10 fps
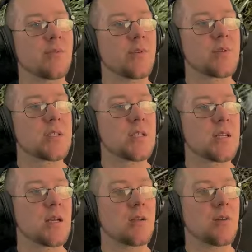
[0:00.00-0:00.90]
if you
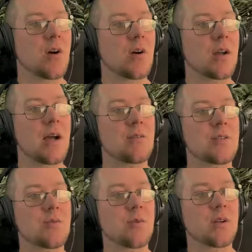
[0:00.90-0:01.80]
see a
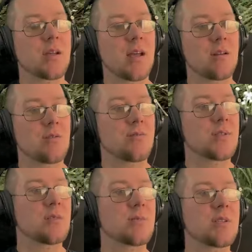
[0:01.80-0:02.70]
doghouse or a kennel of
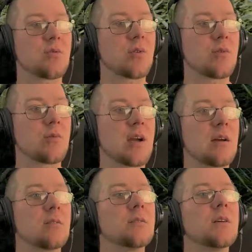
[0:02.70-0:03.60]
some sort
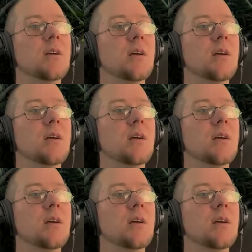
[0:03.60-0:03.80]
around,